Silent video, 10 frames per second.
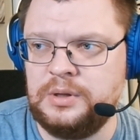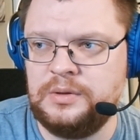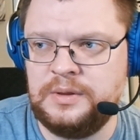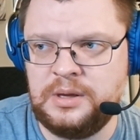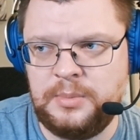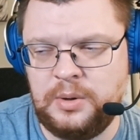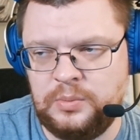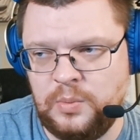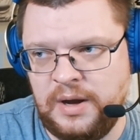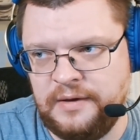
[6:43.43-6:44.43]
you think
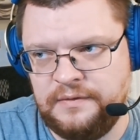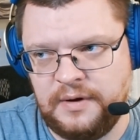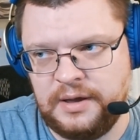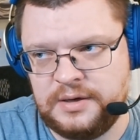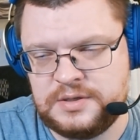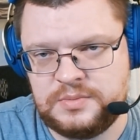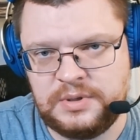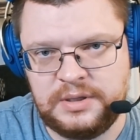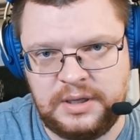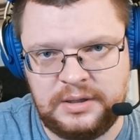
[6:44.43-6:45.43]
about Wi-Fi, there's
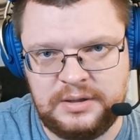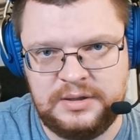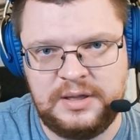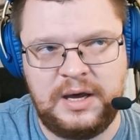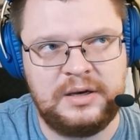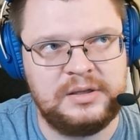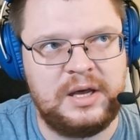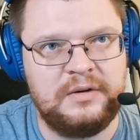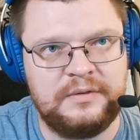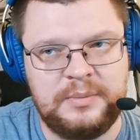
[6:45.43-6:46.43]
really not not a
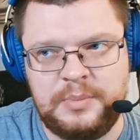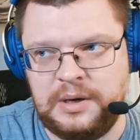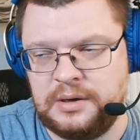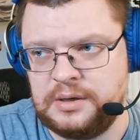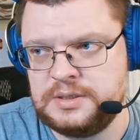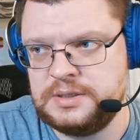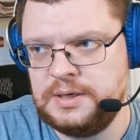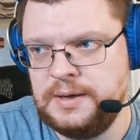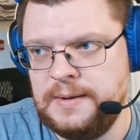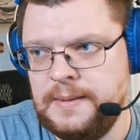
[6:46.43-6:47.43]
lot of competitors.
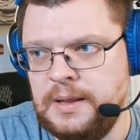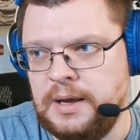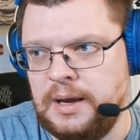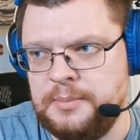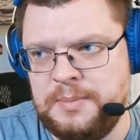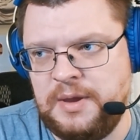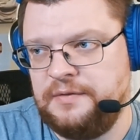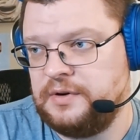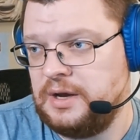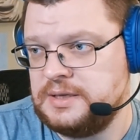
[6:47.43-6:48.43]
Uh, maybe I
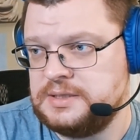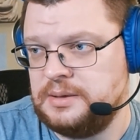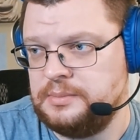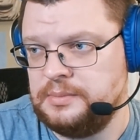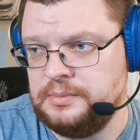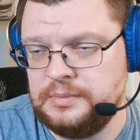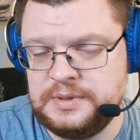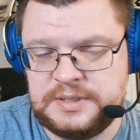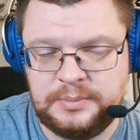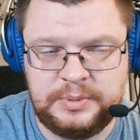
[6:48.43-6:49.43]
forgot some
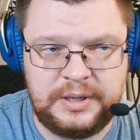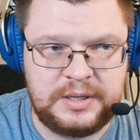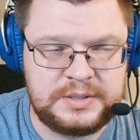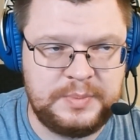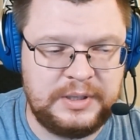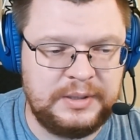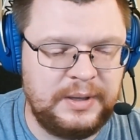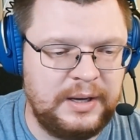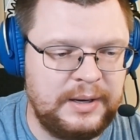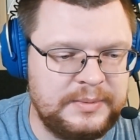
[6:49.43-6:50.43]
some players. But
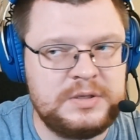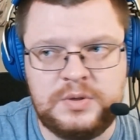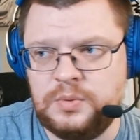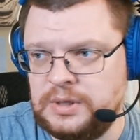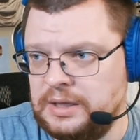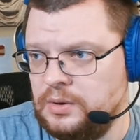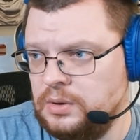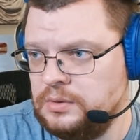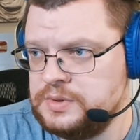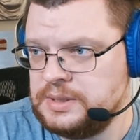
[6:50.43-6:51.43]
uh, so you would get
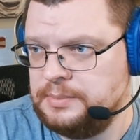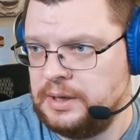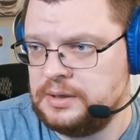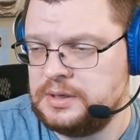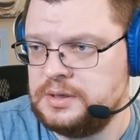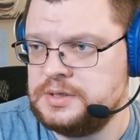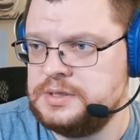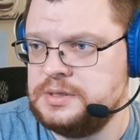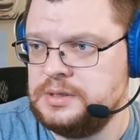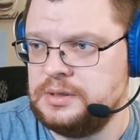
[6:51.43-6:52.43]
all those
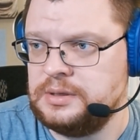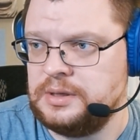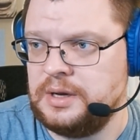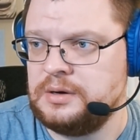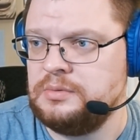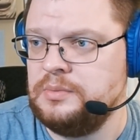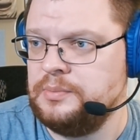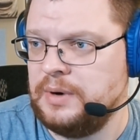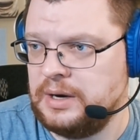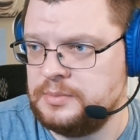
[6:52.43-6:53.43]
competitors, uh, their
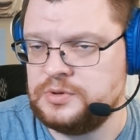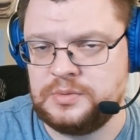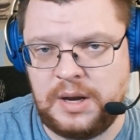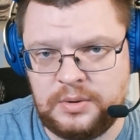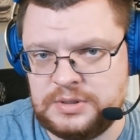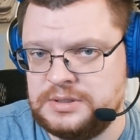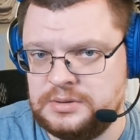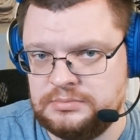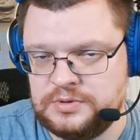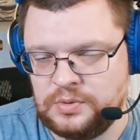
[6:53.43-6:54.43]
modems or routers,
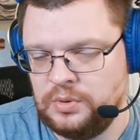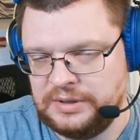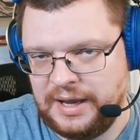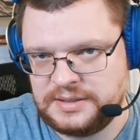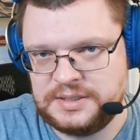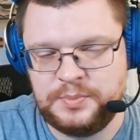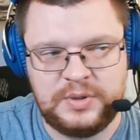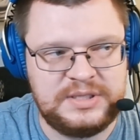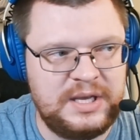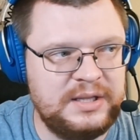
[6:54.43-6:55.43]
so called access
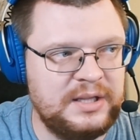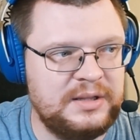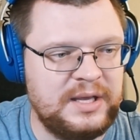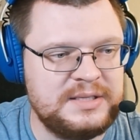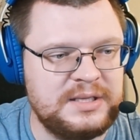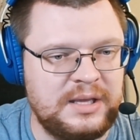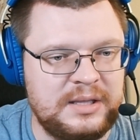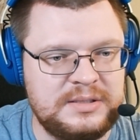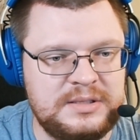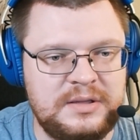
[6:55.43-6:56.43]
points, and then test
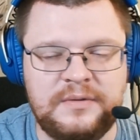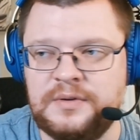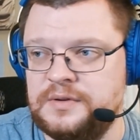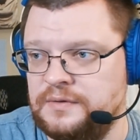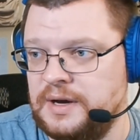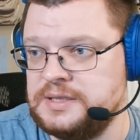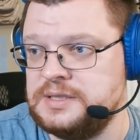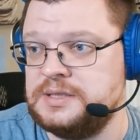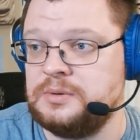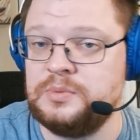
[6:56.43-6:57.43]
against different
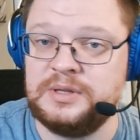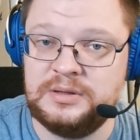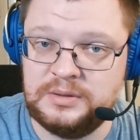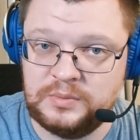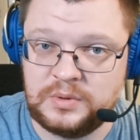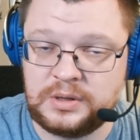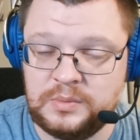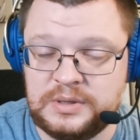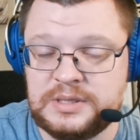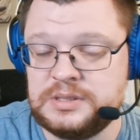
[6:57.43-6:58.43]
devices that we work
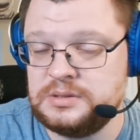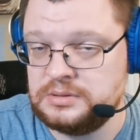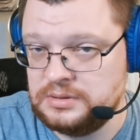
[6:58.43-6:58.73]
with.